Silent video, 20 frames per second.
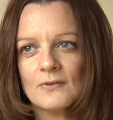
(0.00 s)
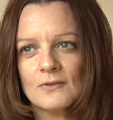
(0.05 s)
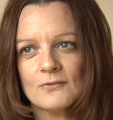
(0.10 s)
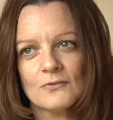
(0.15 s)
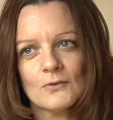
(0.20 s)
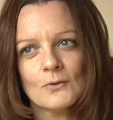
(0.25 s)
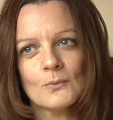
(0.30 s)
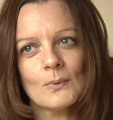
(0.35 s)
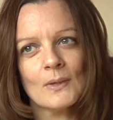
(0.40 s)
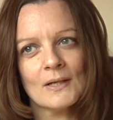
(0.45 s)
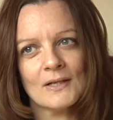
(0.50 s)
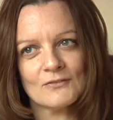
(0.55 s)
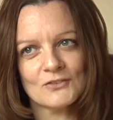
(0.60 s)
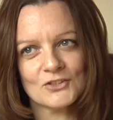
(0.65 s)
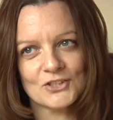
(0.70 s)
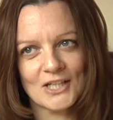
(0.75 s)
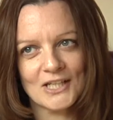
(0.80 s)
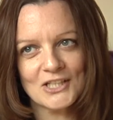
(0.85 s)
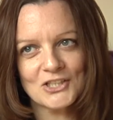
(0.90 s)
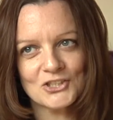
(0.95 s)
I thought, well, I've
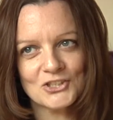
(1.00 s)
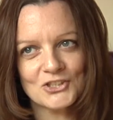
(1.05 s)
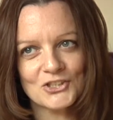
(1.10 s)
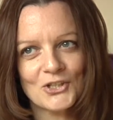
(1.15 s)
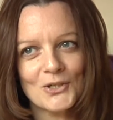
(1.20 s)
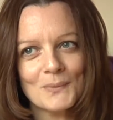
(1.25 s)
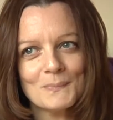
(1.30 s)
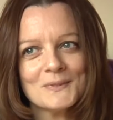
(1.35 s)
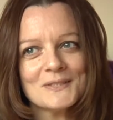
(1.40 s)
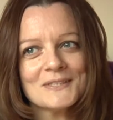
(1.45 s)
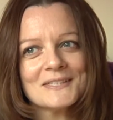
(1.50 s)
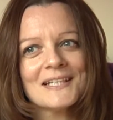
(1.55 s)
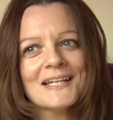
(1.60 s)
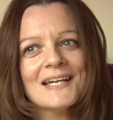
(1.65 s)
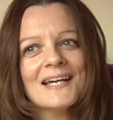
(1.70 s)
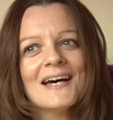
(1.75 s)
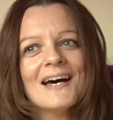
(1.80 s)
changed jobs,